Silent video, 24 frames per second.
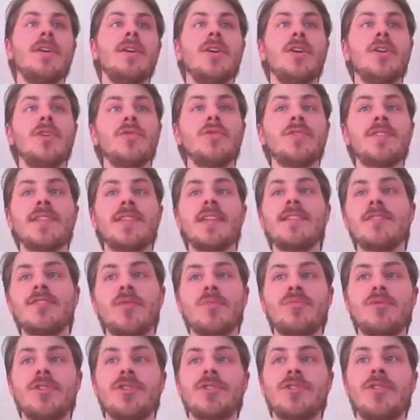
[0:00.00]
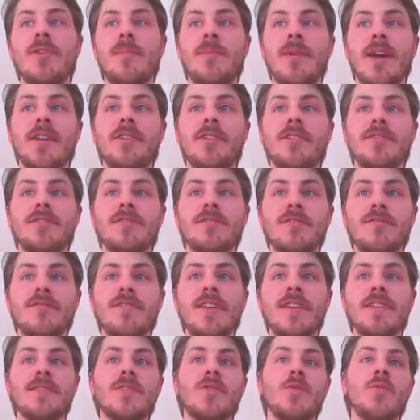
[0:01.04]
To sense the pressure applied on a
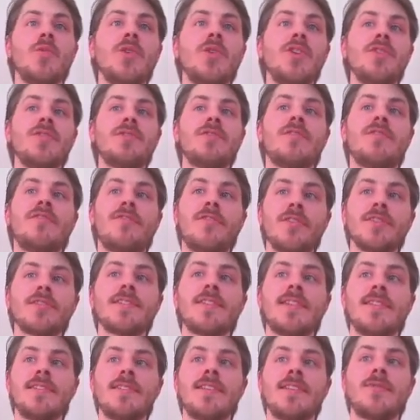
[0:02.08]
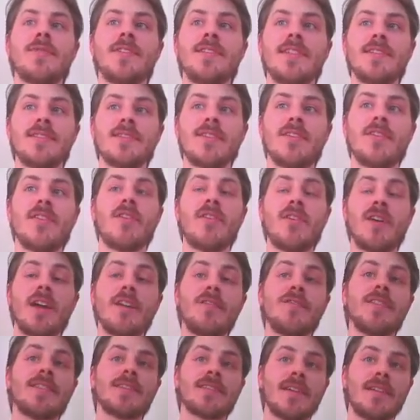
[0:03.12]
surface, we used a force sensing resistor, or
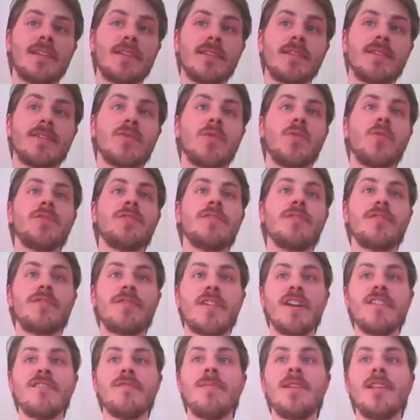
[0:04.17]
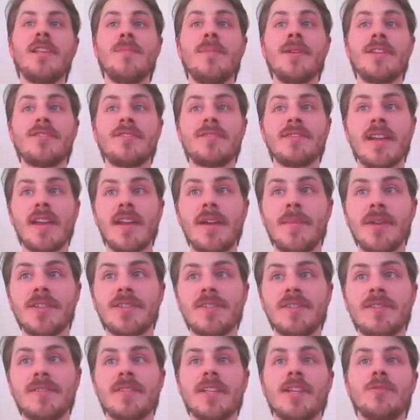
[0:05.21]
FSR, with a 5 mm
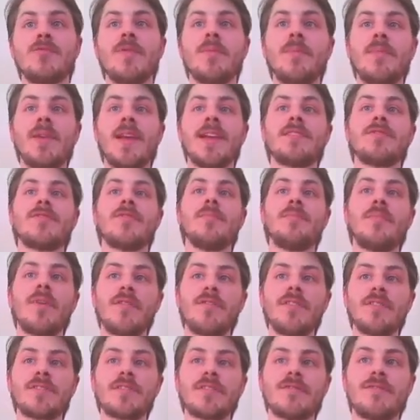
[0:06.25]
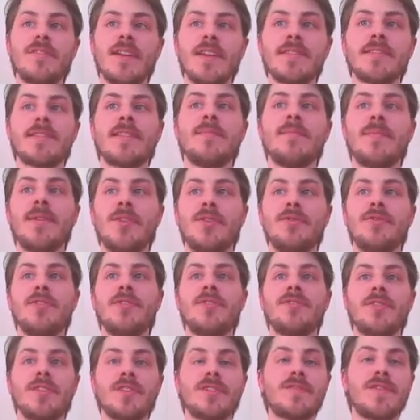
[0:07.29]
diameter that we placed above the surface and below the
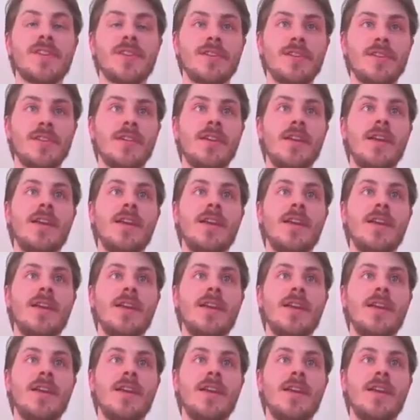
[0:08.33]
user's finger,